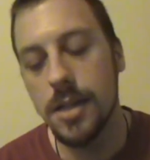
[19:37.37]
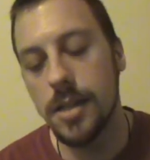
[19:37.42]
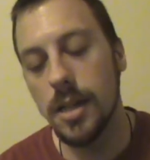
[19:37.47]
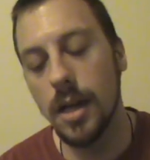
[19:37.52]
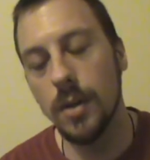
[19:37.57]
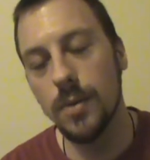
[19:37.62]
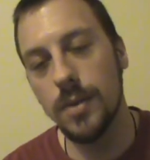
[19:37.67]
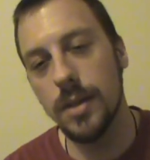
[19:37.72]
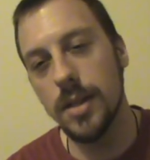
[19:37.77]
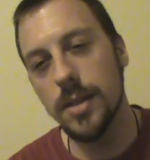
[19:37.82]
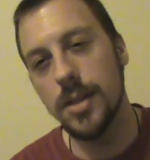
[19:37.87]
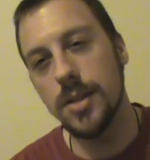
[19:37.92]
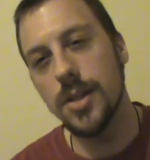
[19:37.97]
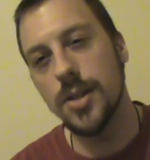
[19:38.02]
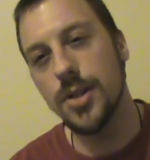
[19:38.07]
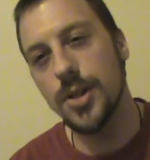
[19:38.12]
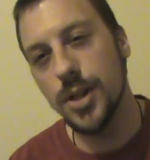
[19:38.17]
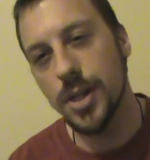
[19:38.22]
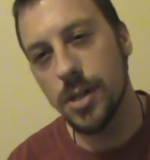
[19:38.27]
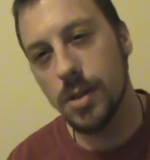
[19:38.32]
So this
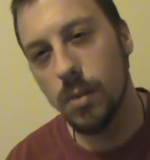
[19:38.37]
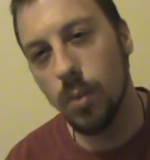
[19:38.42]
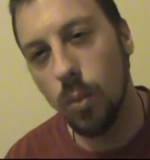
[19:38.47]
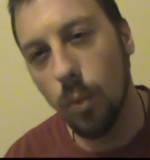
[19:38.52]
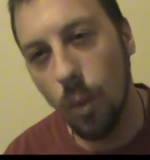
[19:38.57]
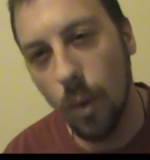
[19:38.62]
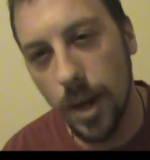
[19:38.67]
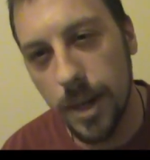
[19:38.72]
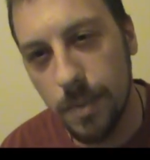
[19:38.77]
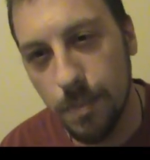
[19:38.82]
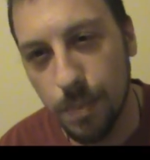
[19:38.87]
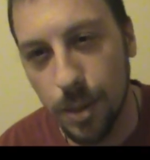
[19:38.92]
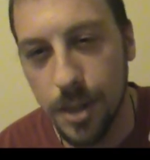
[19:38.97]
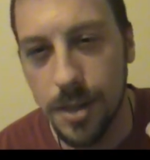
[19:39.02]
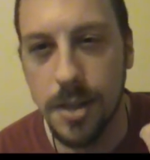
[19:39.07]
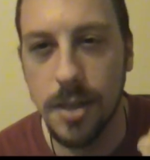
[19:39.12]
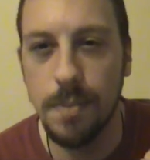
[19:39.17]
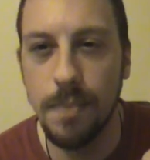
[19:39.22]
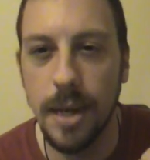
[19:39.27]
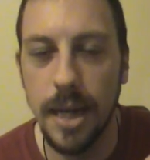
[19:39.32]
is just one
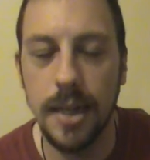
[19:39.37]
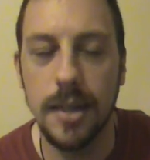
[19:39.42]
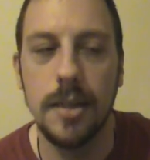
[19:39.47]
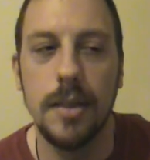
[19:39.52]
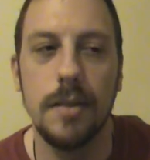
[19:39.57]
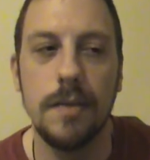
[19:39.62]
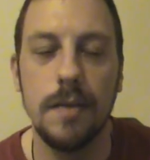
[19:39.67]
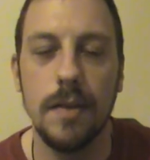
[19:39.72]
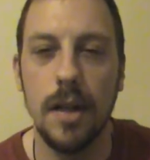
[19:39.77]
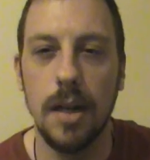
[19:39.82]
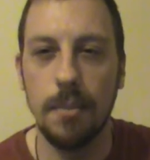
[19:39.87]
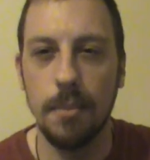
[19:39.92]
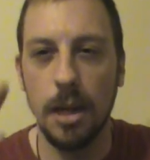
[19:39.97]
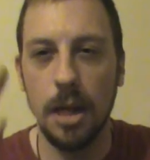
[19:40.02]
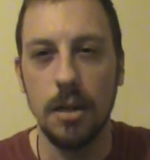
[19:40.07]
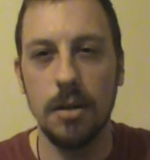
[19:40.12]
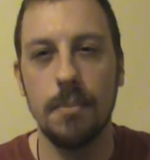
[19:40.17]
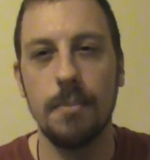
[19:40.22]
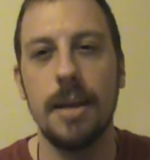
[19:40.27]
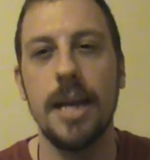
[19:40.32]
perspective
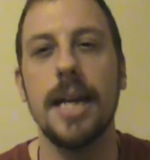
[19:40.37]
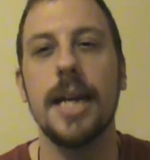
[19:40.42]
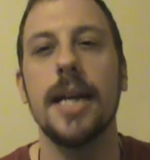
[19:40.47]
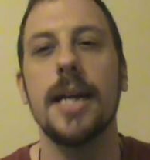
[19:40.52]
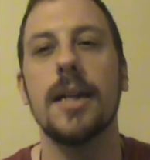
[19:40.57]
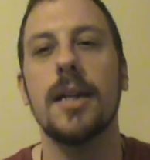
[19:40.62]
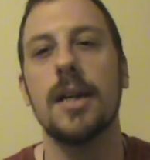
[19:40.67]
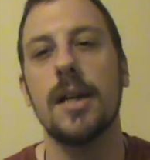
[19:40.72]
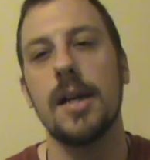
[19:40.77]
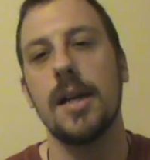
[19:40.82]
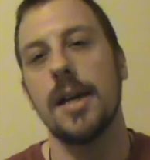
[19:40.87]
among many.